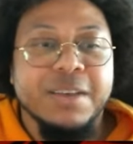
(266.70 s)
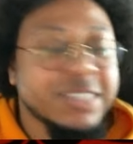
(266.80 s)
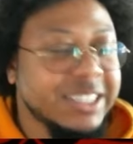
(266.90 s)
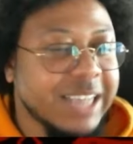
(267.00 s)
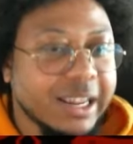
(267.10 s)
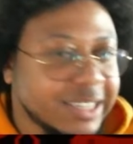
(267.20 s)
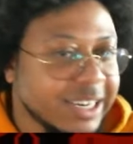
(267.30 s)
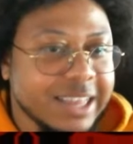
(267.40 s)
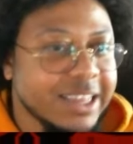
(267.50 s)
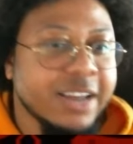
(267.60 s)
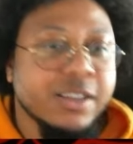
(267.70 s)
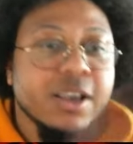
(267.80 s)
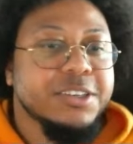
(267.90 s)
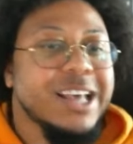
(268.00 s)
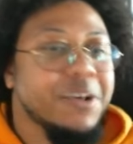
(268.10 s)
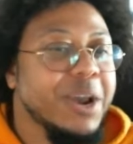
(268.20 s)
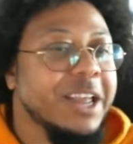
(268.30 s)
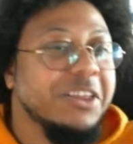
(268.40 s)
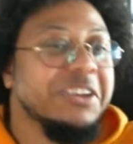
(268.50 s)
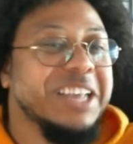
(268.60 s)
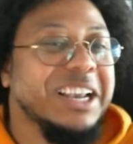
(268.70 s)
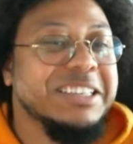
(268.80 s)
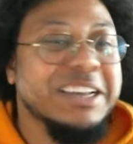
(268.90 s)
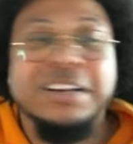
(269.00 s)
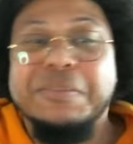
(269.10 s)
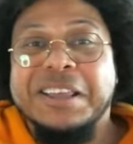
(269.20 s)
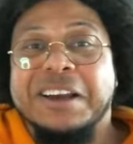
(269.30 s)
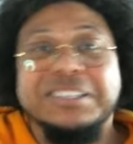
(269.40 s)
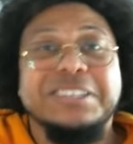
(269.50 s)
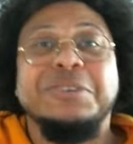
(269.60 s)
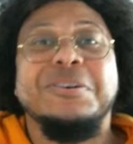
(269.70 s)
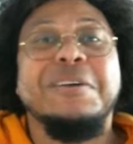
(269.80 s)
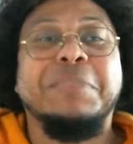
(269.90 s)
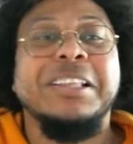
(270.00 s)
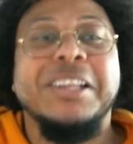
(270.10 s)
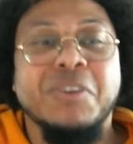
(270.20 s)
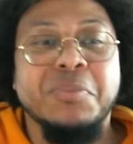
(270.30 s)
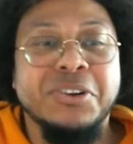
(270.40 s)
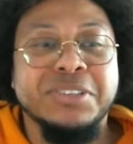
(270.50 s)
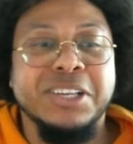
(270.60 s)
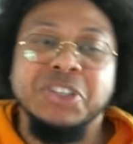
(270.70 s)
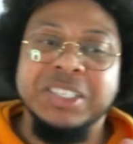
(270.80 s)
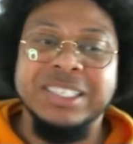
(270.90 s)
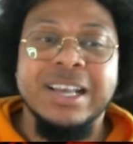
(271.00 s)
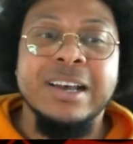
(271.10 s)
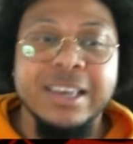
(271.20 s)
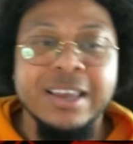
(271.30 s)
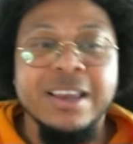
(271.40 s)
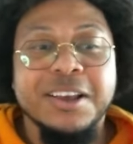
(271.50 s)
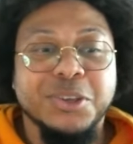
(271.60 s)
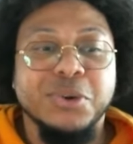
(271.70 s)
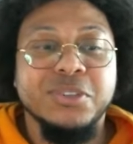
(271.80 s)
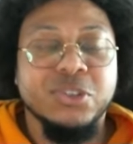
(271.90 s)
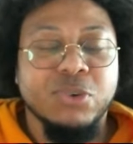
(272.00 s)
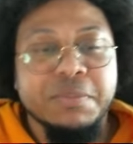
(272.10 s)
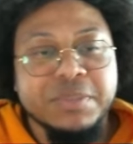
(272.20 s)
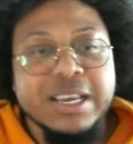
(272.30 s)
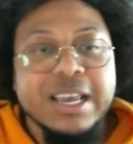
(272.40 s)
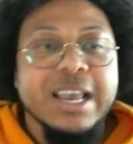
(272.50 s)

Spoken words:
skeleton in there, so that way it looks like it's connected, but they're actually two completely different models that are just sunk through script.